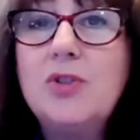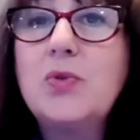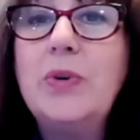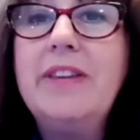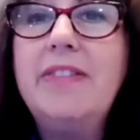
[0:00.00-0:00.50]
us
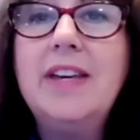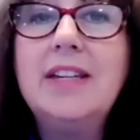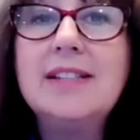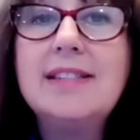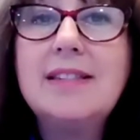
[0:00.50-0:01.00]
great
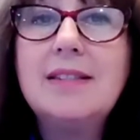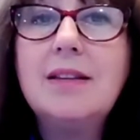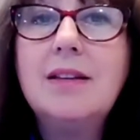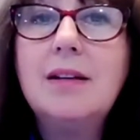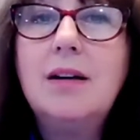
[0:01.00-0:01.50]
things,
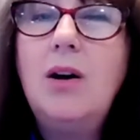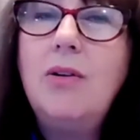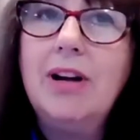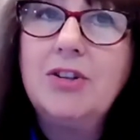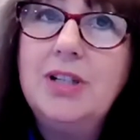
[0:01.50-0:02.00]
or
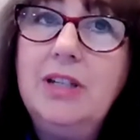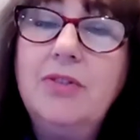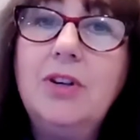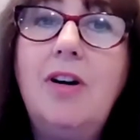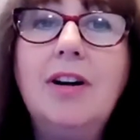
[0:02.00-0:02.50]
actually
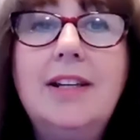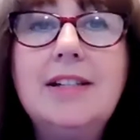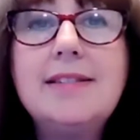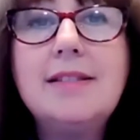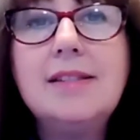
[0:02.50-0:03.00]
even hard
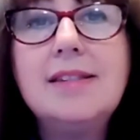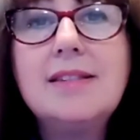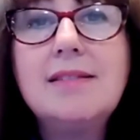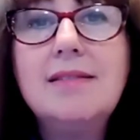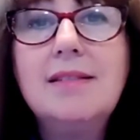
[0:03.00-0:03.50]
lessons.
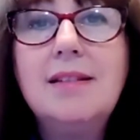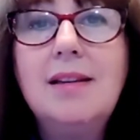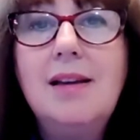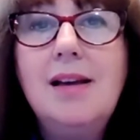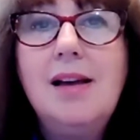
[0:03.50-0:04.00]

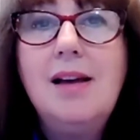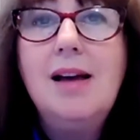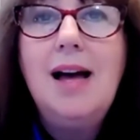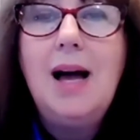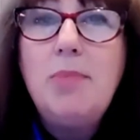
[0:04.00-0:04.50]

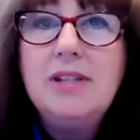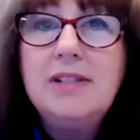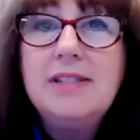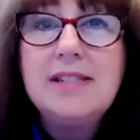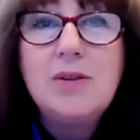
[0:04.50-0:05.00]

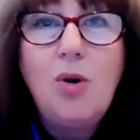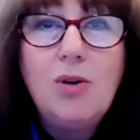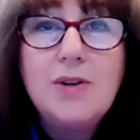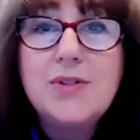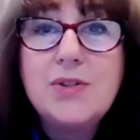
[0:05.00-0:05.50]
Abundance is
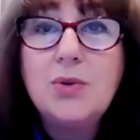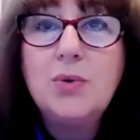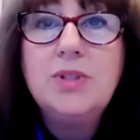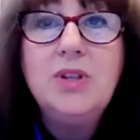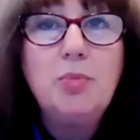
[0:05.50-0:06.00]

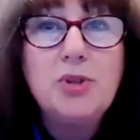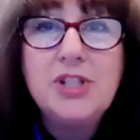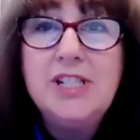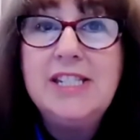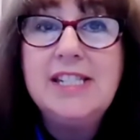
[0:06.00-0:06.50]
also the
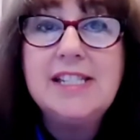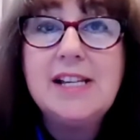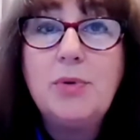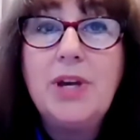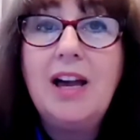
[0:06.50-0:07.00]
opportunities
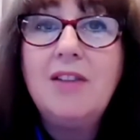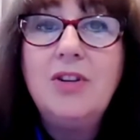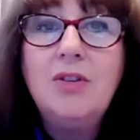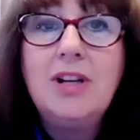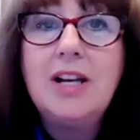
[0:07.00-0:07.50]
that we have
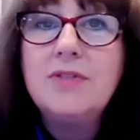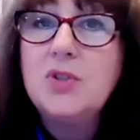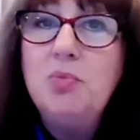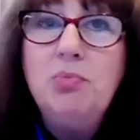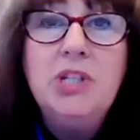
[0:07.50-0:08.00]
in our lives
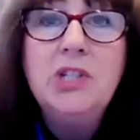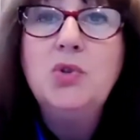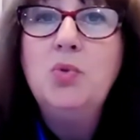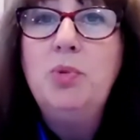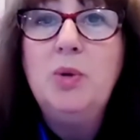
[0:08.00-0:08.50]
to meet
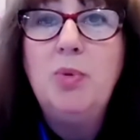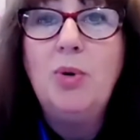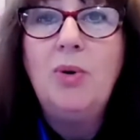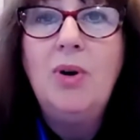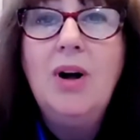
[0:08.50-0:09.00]
new
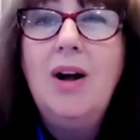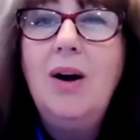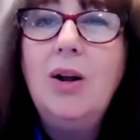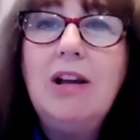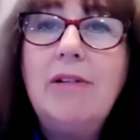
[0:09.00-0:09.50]
people,
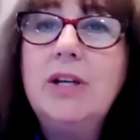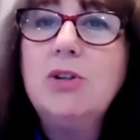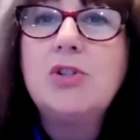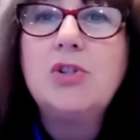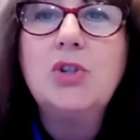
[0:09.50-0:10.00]
allowing
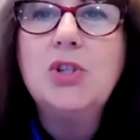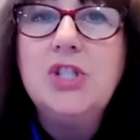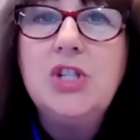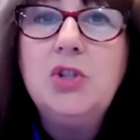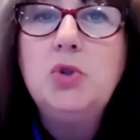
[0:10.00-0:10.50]
us to
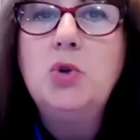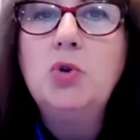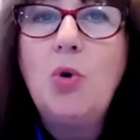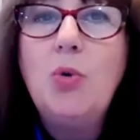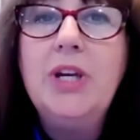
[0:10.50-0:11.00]
continue
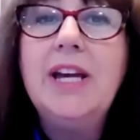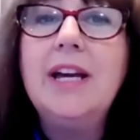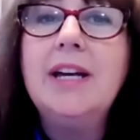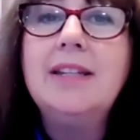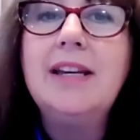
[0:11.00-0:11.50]
growing
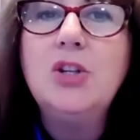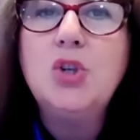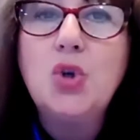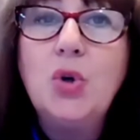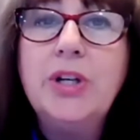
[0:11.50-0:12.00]
and
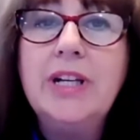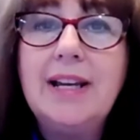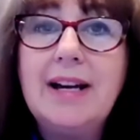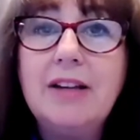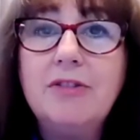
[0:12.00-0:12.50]
enjoying
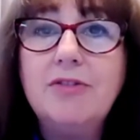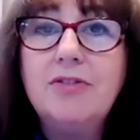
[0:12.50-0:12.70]
life.